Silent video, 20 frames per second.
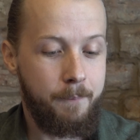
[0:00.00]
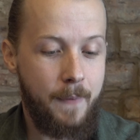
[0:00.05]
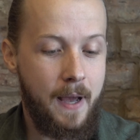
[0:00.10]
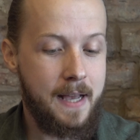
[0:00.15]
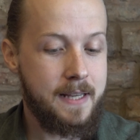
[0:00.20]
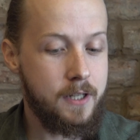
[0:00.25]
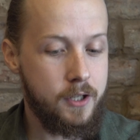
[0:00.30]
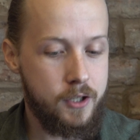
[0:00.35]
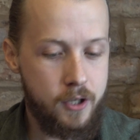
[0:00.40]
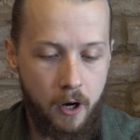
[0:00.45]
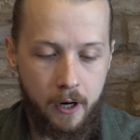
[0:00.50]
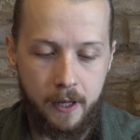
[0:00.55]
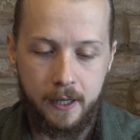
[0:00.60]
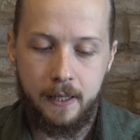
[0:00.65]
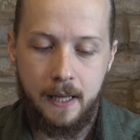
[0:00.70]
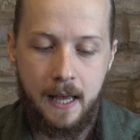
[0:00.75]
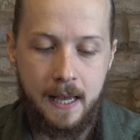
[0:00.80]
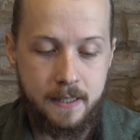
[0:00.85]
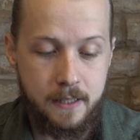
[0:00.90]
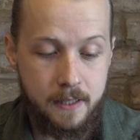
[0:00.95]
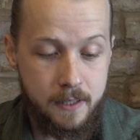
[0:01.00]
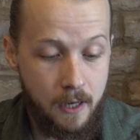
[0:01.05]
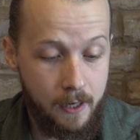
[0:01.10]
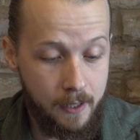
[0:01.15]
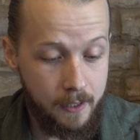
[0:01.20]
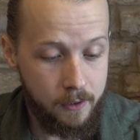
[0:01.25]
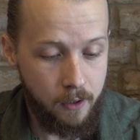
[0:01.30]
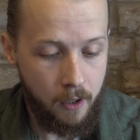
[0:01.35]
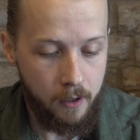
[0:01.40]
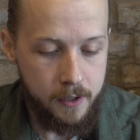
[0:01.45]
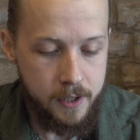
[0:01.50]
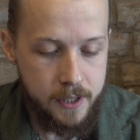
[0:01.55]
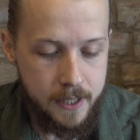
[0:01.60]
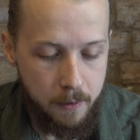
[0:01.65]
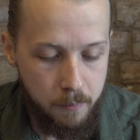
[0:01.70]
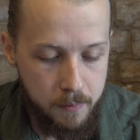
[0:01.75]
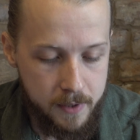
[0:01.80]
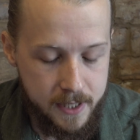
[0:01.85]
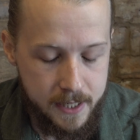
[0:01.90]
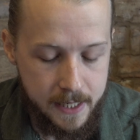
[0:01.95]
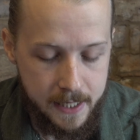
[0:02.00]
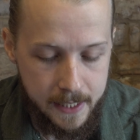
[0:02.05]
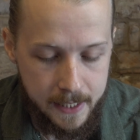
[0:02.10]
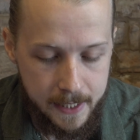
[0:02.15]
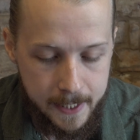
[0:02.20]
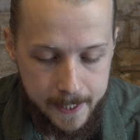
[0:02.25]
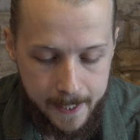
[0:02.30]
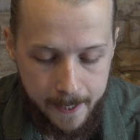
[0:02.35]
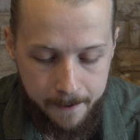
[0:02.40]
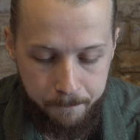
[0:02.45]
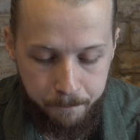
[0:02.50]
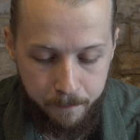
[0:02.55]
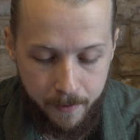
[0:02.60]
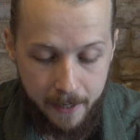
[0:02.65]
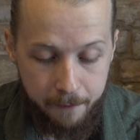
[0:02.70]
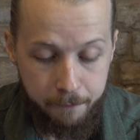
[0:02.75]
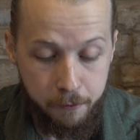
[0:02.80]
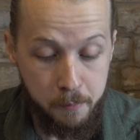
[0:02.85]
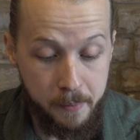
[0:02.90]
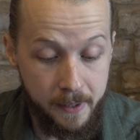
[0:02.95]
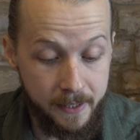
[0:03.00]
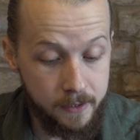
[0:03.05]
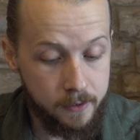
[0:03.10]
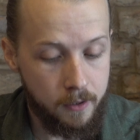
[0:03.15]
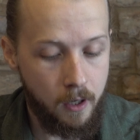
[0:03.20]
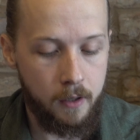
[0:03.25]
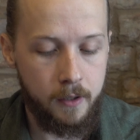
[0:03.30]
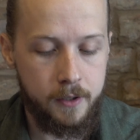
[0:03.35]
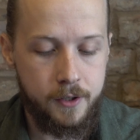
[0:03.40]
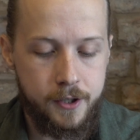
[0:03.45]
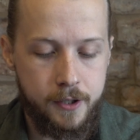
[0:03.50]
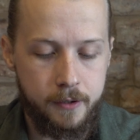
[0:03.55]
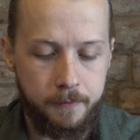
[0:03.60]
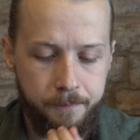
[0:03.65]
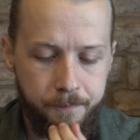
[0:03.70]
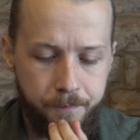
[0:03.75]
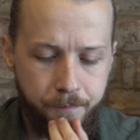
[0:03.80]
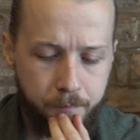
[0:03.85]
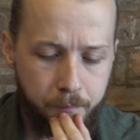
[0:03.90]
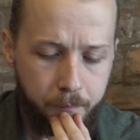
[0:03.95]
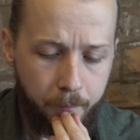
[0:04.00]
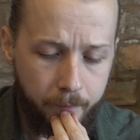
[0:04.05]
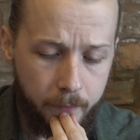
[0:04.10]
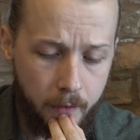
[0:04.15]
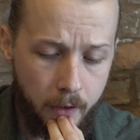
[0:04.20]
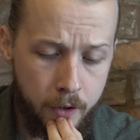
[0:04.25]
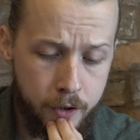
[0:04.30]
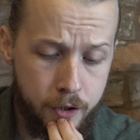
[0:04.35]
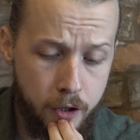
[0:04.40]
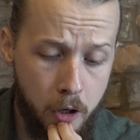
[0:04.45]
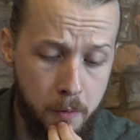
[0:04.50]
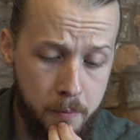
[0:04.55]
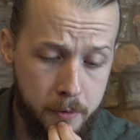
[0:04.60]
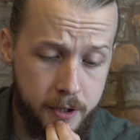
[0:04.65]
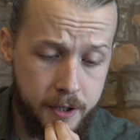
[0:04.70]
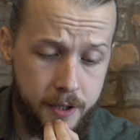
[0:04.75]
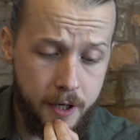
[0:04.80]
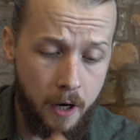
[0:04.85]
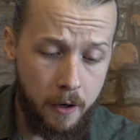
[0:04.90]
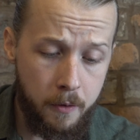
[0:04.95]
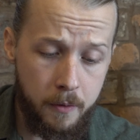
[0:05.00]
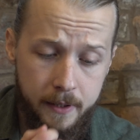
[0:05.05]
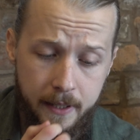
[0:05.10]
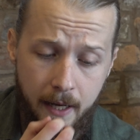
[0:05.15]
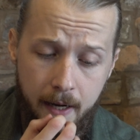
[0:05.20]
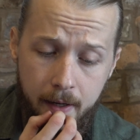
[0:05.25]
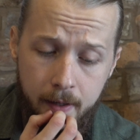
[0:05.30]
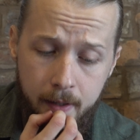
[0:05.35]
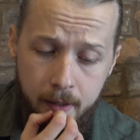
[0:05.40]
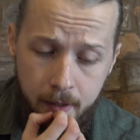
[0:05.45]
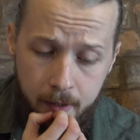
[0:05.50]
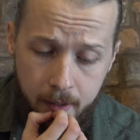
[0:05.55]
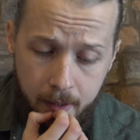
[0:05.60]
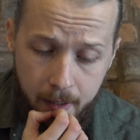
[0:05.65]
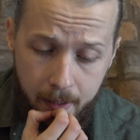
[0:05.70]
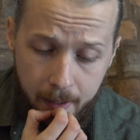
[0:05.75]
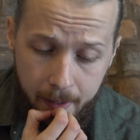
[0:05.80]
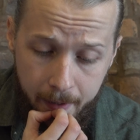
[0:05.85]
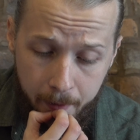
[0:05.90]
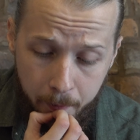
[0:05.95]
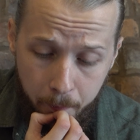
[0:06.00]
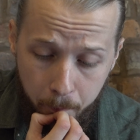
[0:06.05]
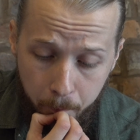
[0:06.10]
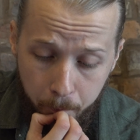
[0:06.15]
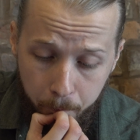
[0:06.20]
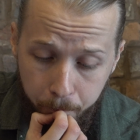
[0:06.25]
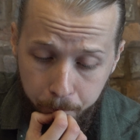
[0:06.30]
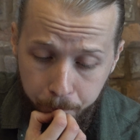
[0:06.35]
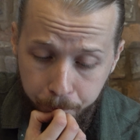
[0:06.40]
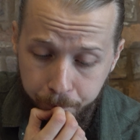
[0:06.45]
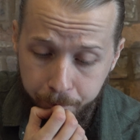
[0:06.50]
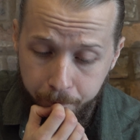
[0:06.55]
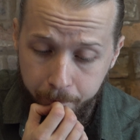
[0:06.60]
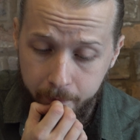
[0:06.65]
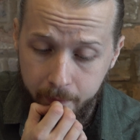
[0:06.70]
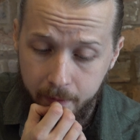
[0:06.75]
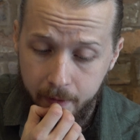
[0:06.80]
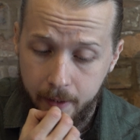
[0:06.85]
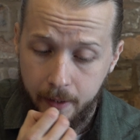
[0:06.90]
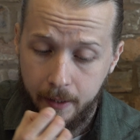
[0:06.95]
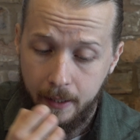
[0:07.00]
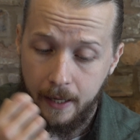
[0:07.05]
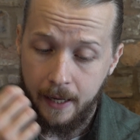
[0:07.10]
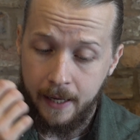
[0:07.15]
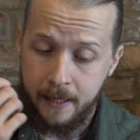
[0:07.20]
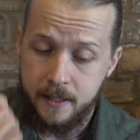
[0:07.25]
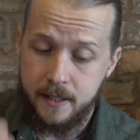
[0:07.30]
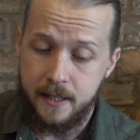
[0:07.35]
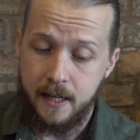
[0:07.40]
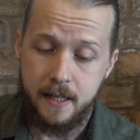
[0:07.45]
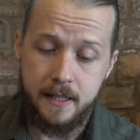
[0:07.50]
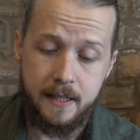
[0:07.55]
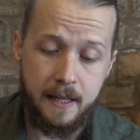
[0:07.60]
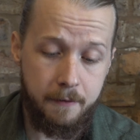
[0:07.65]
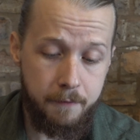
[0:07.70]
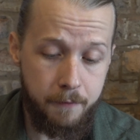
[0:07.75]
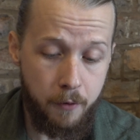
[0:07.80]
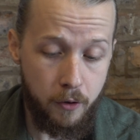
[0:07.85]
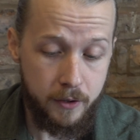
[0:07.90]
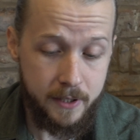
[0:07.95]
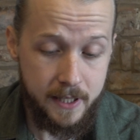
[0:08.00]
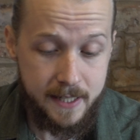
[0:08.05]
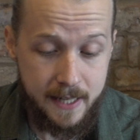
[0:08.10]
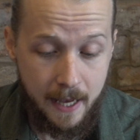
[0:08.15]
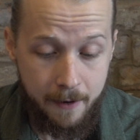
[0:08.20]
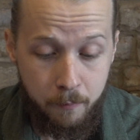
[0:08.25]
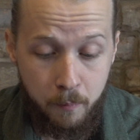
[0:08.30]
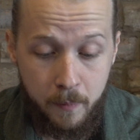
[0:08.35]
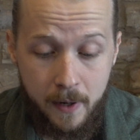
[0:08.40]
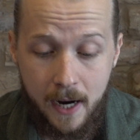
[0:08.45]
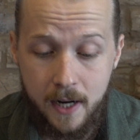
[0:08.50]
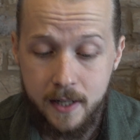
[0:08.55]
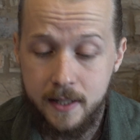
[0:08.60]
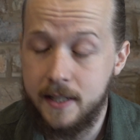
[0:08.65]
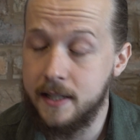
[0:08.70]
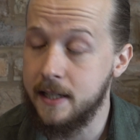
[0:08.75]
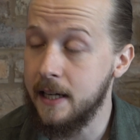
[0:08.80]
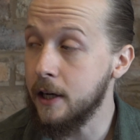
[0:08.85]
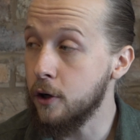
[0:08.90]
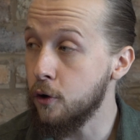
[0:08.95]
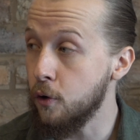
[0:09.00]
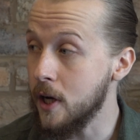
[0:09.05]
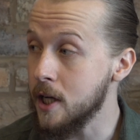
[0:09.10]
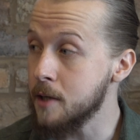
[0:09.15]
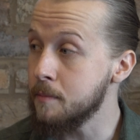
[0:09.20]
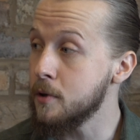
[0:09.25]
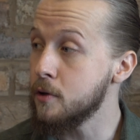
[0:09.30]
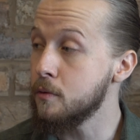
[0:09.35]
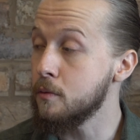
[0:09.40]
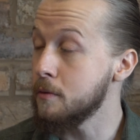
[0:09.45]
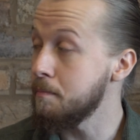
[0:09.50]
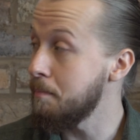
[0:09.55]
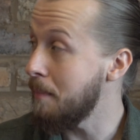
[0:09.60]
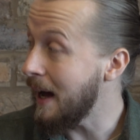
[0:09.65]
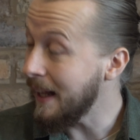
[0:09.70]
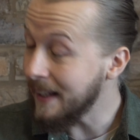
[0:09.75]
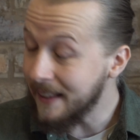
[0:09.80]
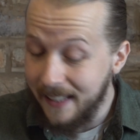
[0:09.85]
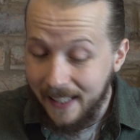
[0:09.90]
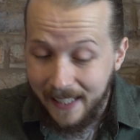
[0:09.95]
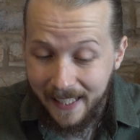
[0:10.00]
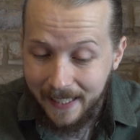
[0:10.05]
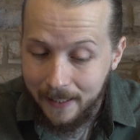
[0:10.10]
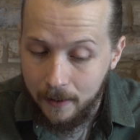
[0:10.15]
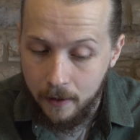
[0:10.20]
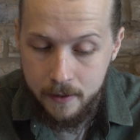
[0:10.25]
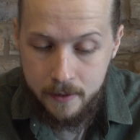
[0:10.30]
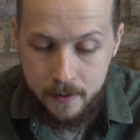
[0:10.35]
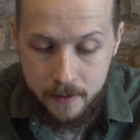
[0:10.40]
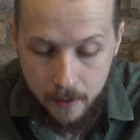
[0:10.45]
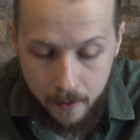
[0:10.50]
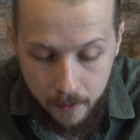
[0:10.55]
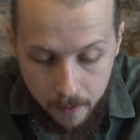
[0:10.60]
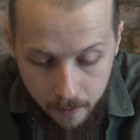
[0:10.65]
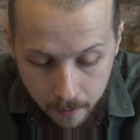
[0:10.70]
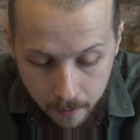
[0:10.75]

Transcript: esoteric knowledge that we're seeing here, forbidden knowledge. So much so that in 1647 we actually see Christmas was banned in England.